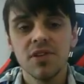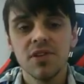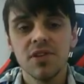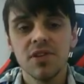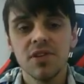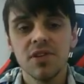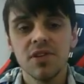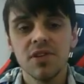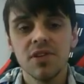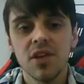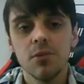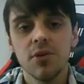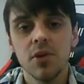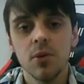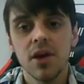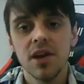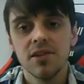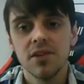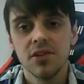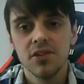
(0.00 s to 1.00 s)
every step of
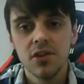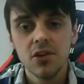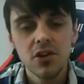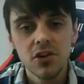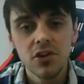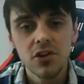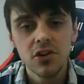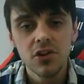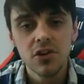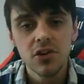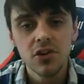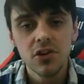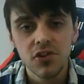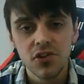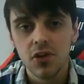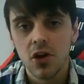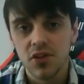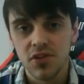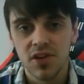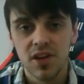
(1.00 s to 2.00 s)
the way so you can
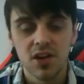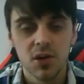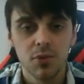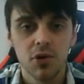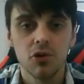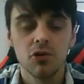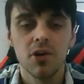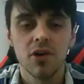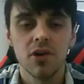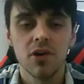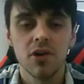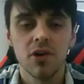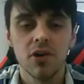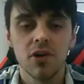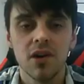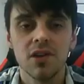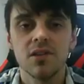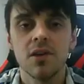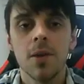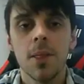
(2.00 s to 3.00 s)
start seeing the
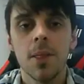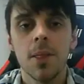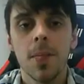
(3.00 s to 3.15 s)
progress